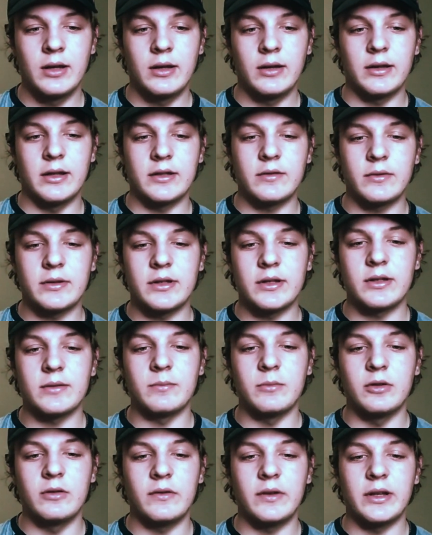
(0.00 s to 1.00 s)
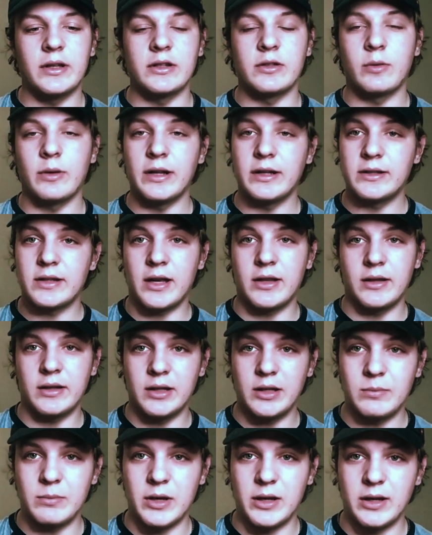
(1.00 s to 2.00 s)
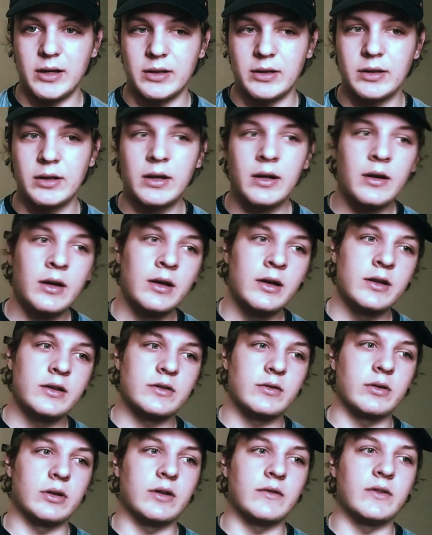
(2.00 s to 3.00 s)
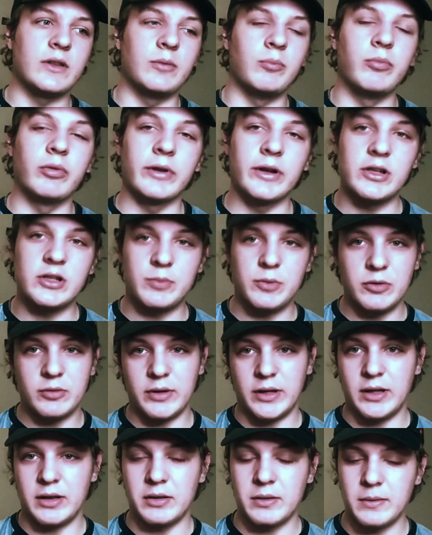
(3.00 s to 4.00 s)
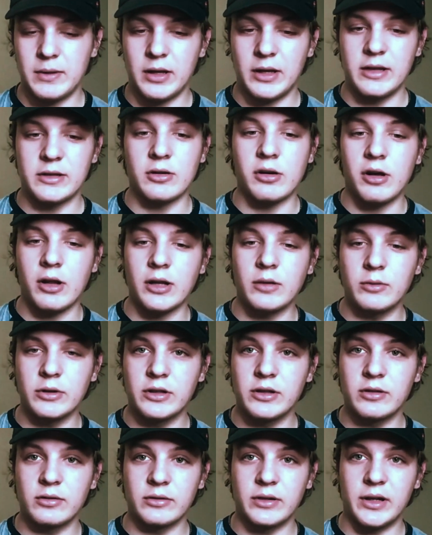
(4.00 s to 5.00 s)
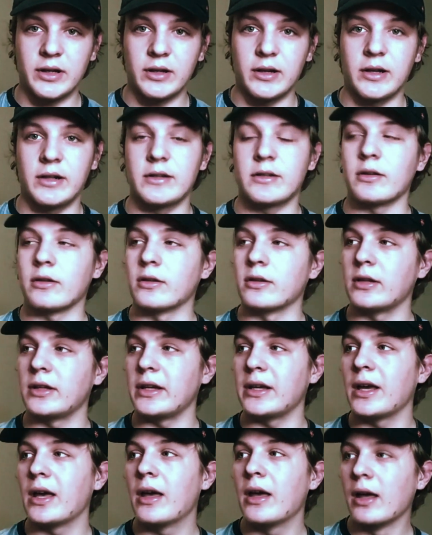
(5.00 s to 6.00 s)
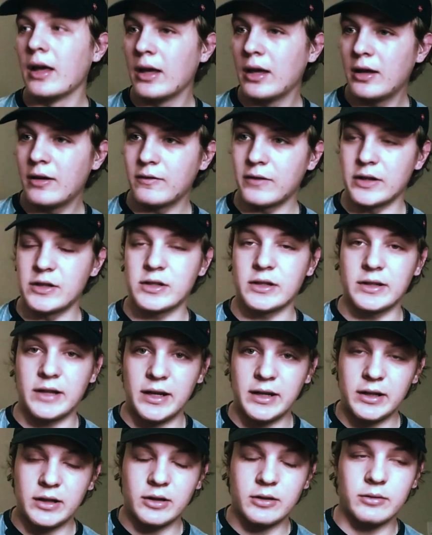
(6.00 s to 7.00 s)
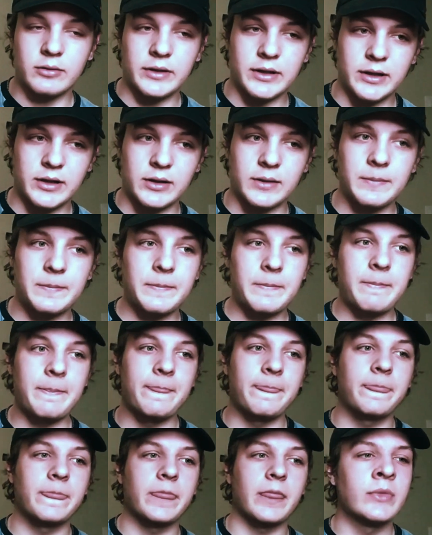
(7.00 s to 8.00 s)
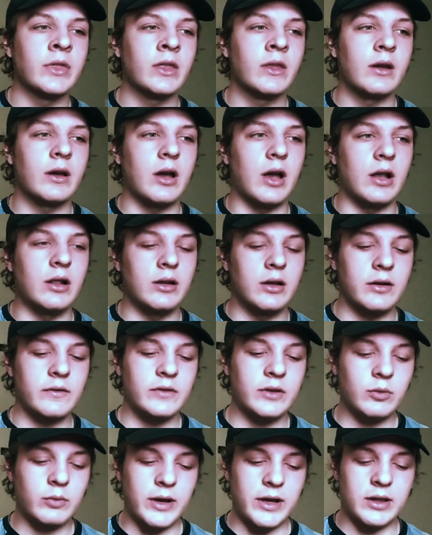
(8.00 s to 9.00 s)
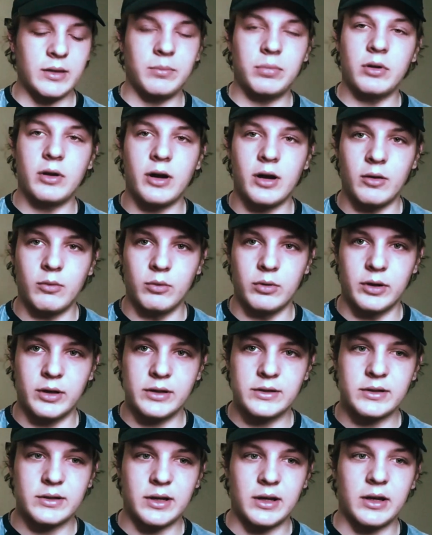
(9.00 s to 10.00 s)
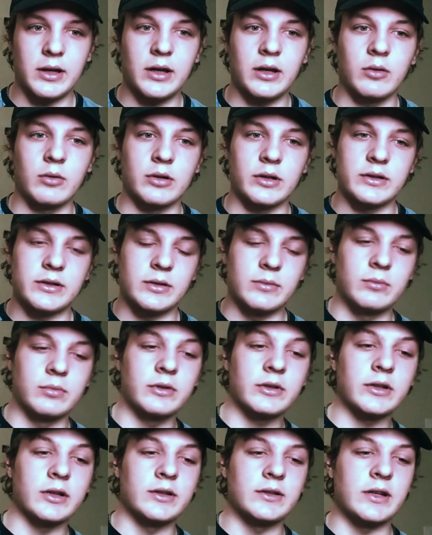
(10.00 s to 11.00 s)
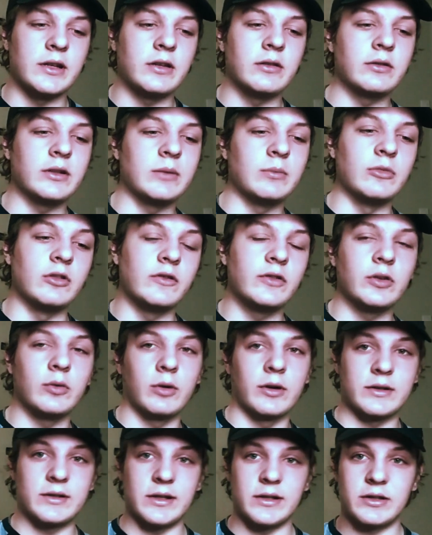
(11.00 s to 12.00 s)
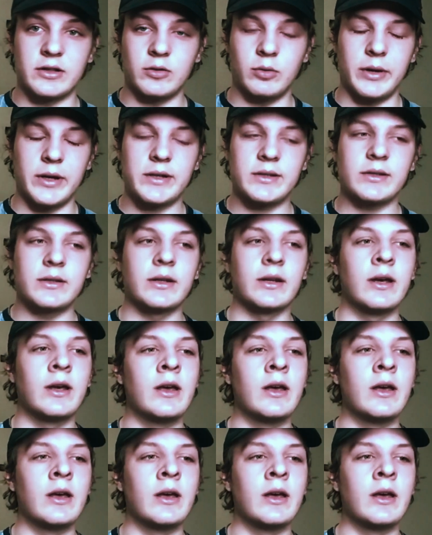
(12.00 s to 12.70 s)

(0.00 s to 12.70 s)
This was his movie in 2010 that he made, sort of the bridge between his Hollywood career and his early French-Canadian career. I love the way the plot works in order to continually move towards this twist